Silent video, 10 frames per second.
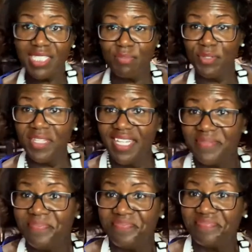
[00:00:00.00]

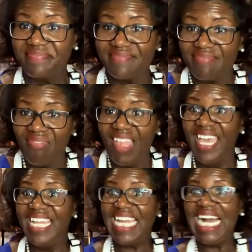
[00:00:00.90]
smoothie,
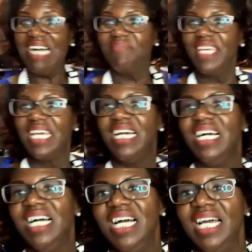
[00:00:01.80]
and it got me.
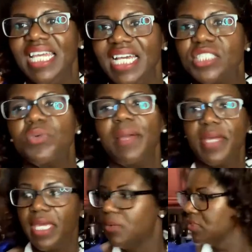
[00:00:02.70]
Yes,
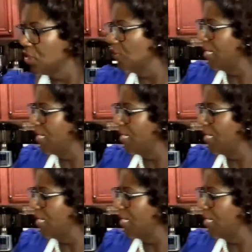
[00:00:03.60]
ramekin was